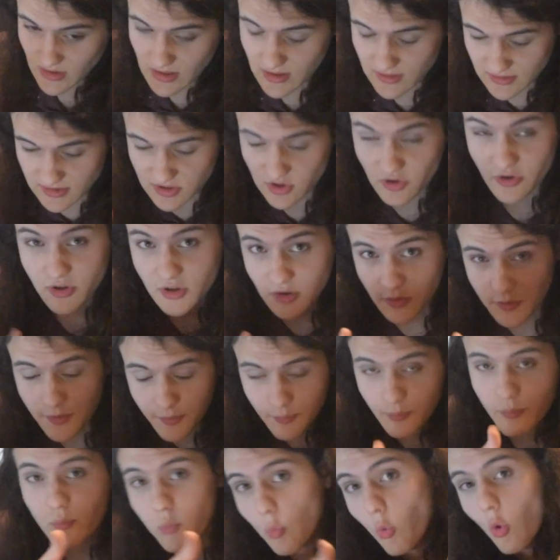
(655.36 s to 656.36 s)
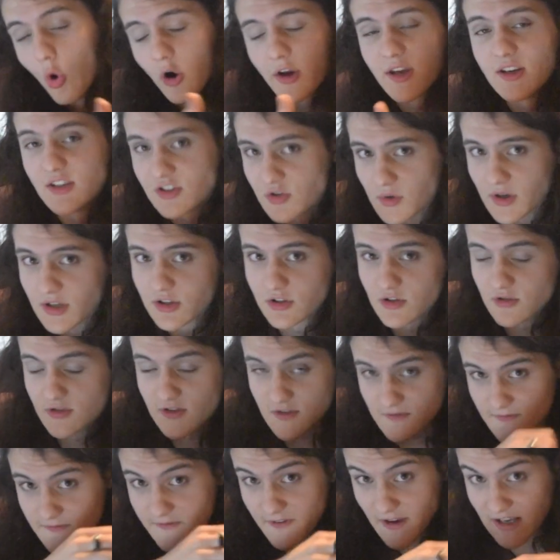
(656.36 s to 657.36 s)
so that you can walk into it and don't
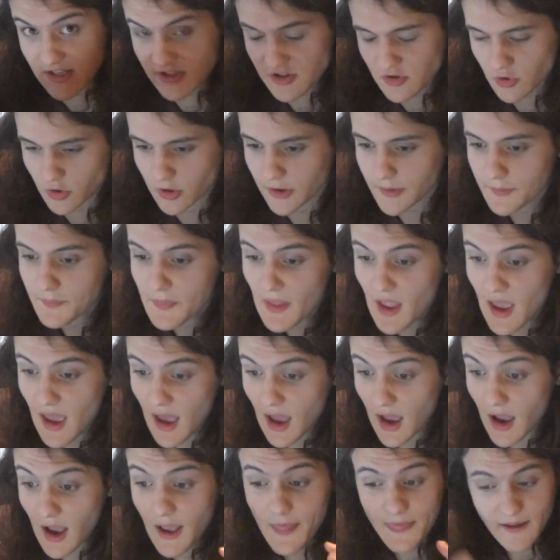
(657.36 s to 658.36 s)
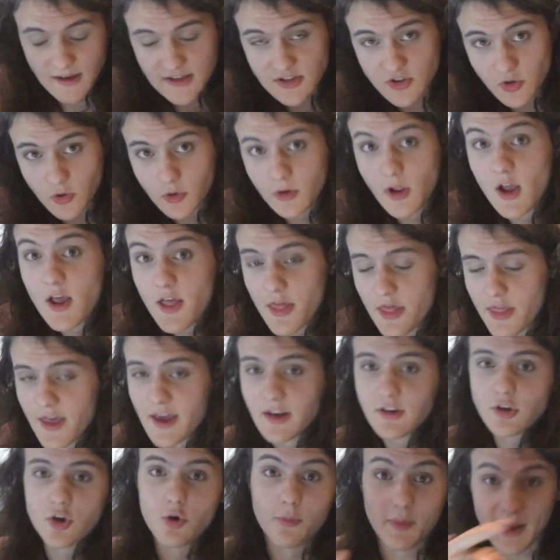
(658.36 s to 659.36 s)
just phase through it, and that's all.
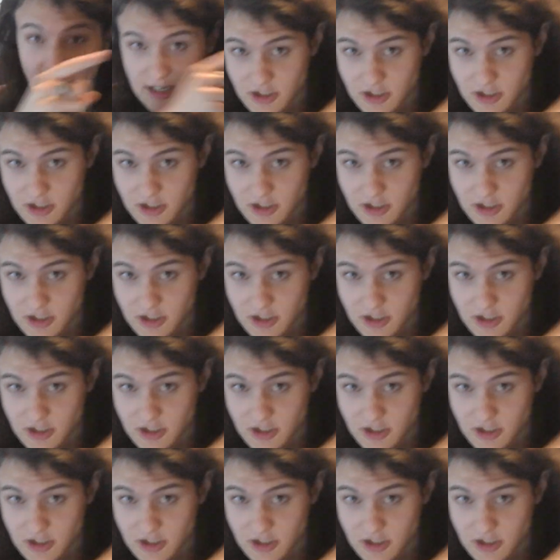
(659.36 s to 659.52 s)
Then go back